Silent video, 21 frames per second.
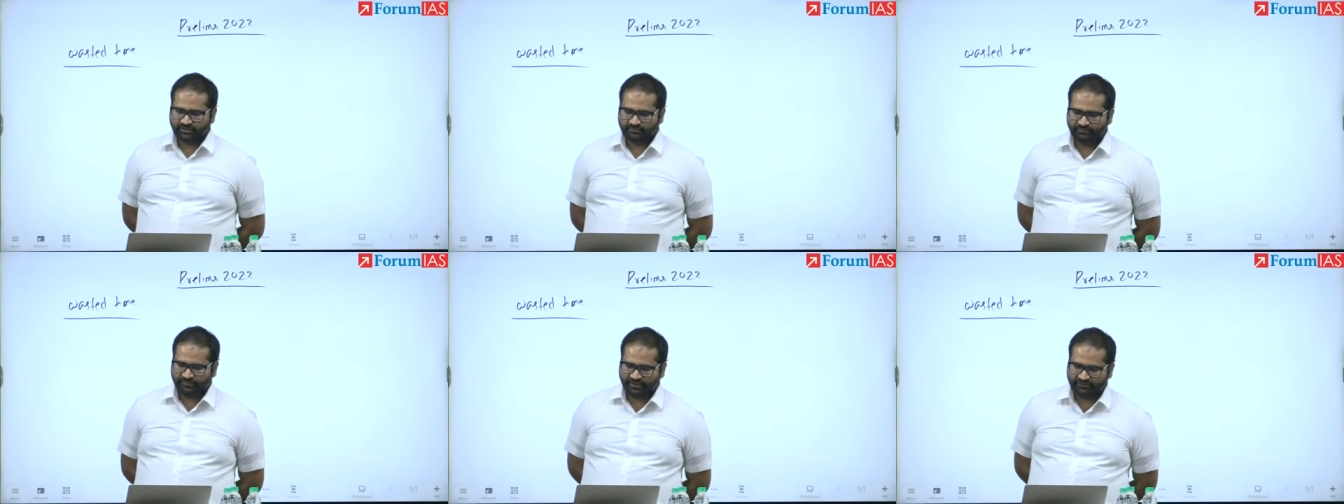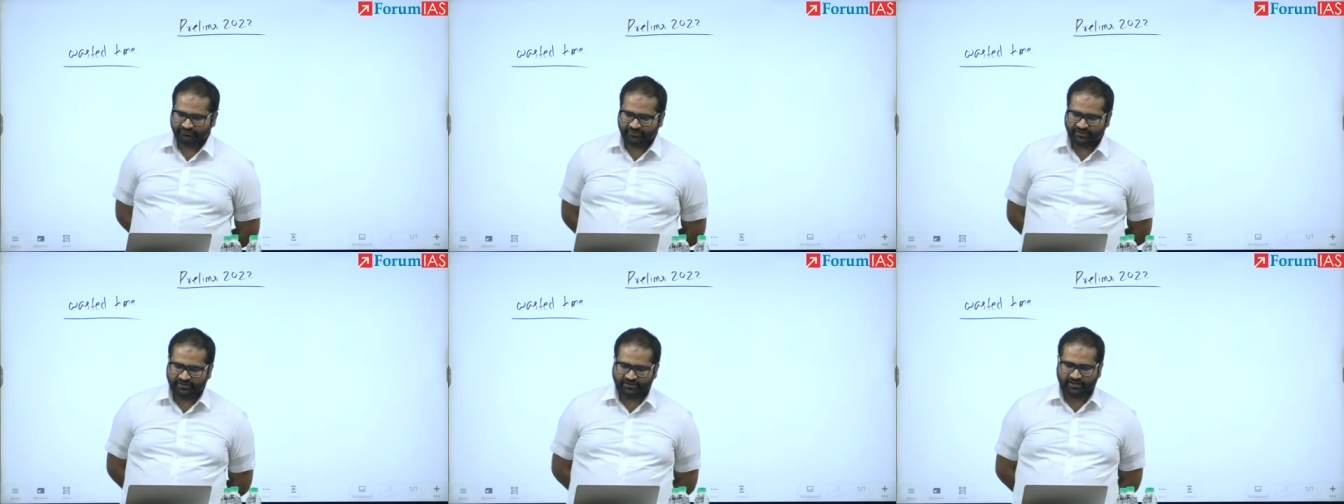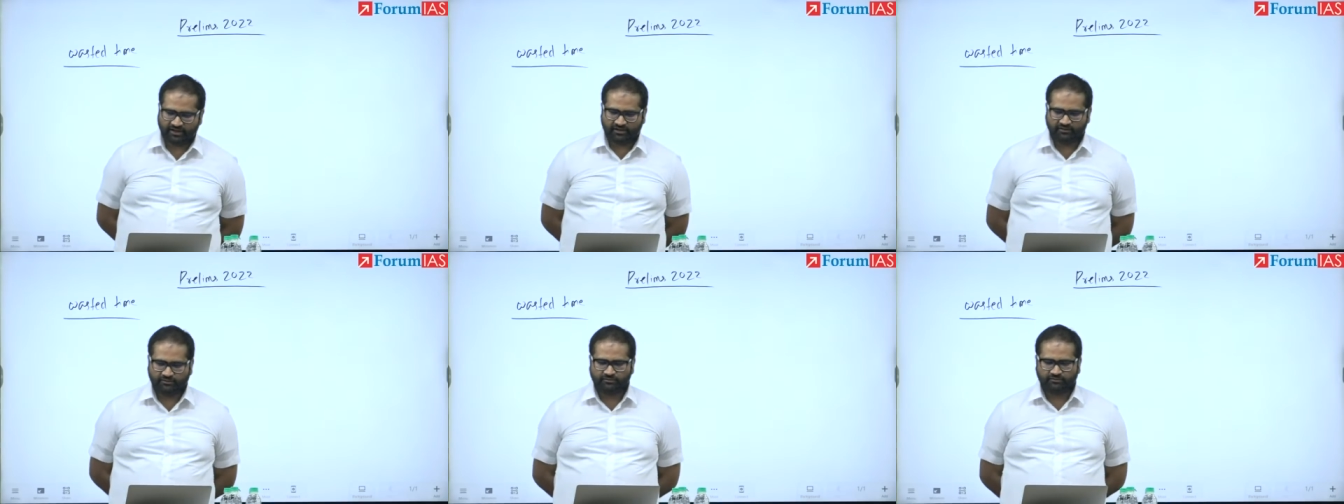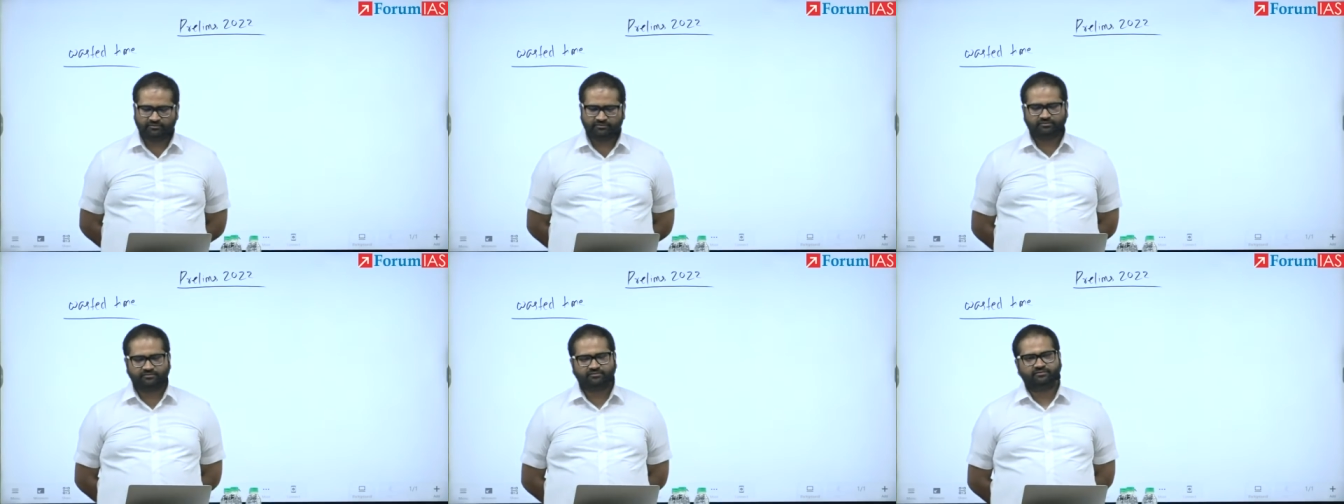between now
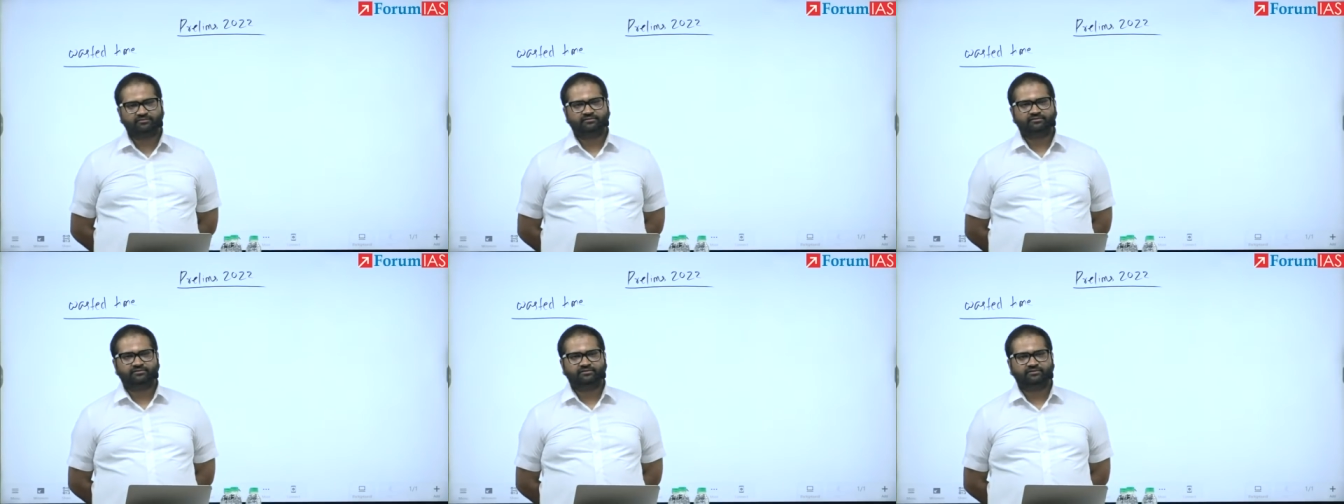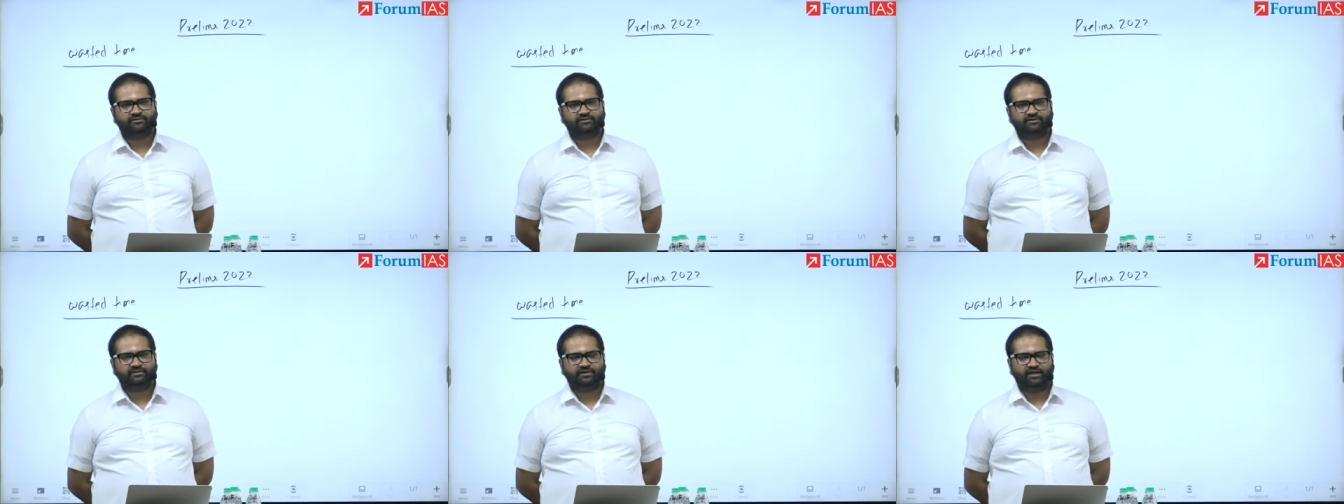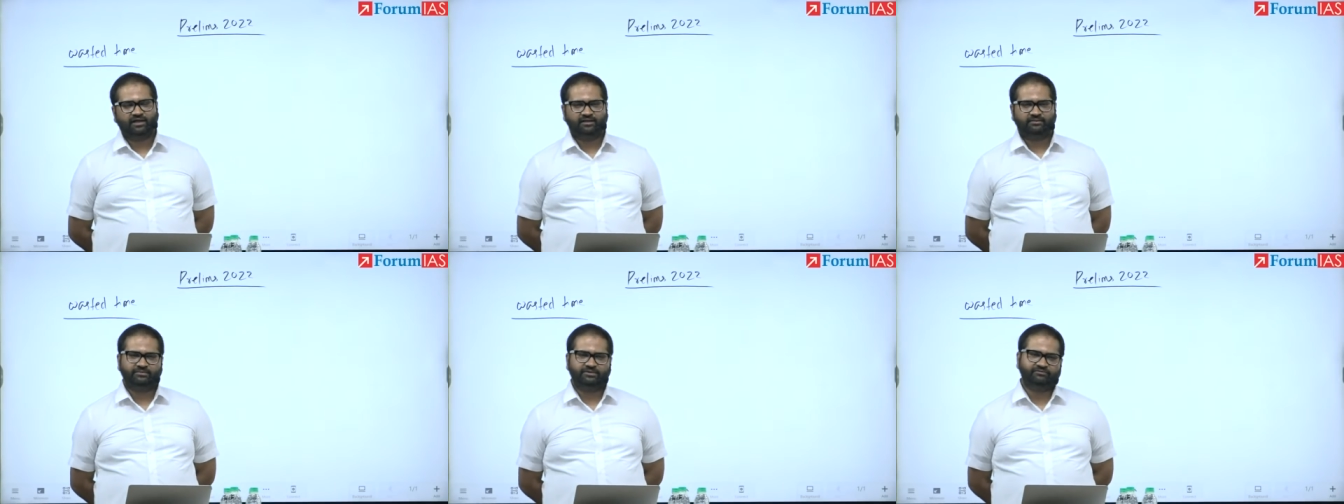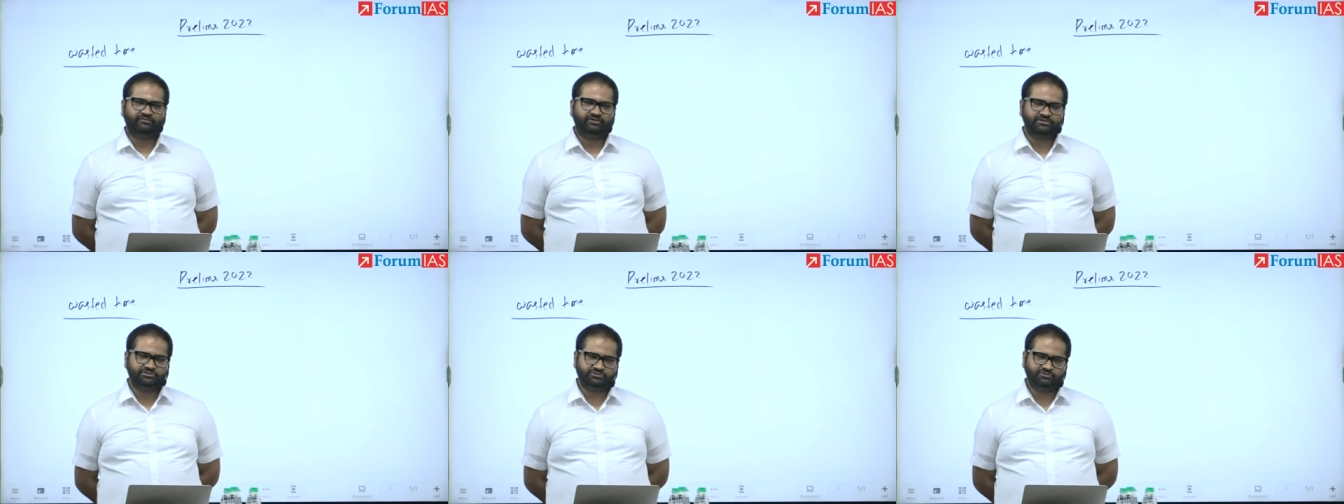and
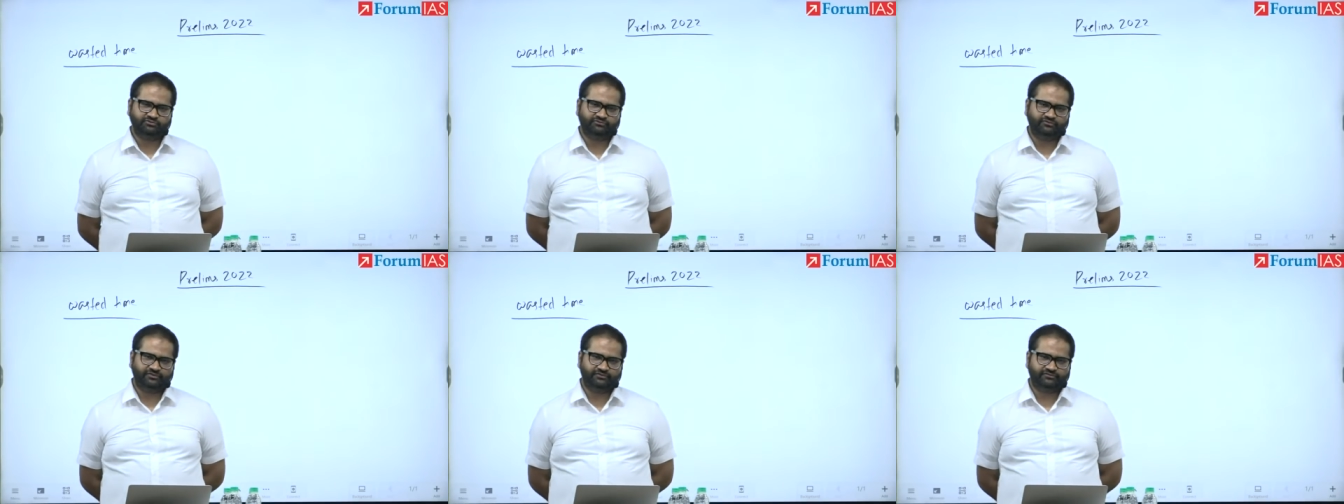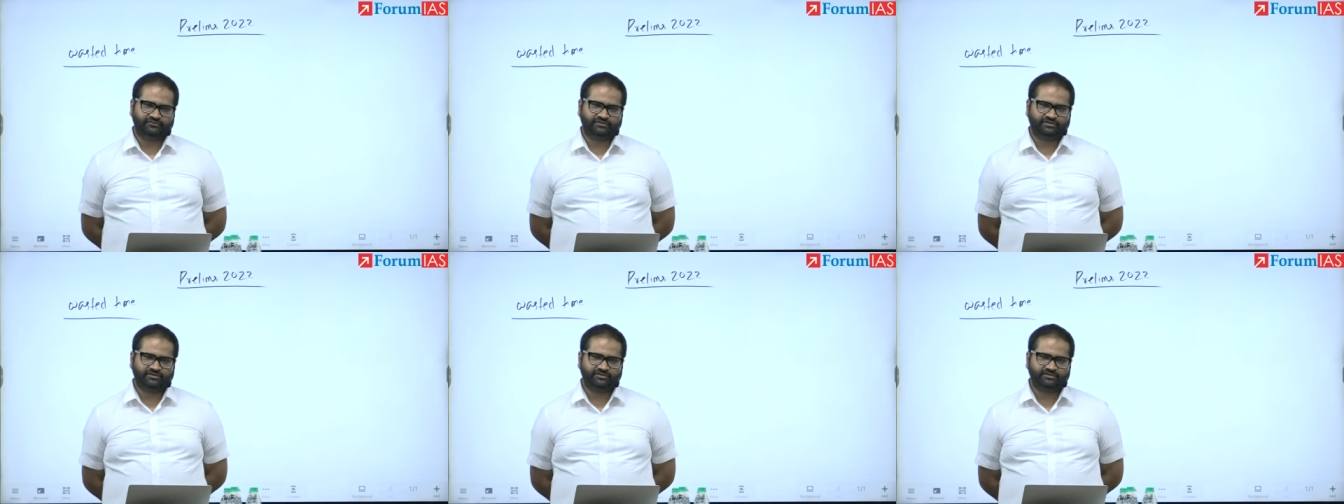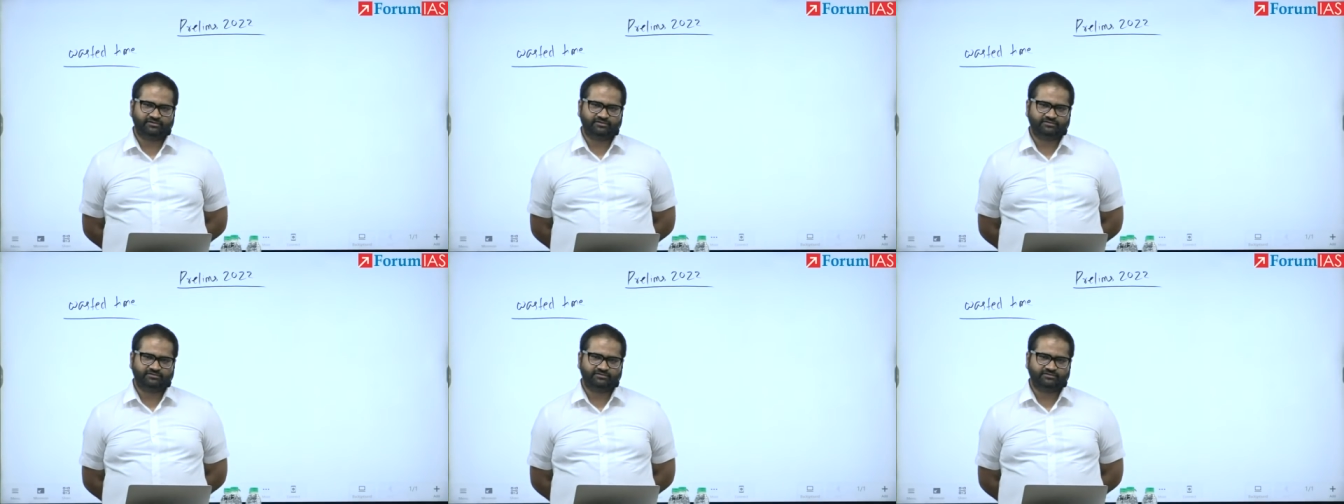between June 5th.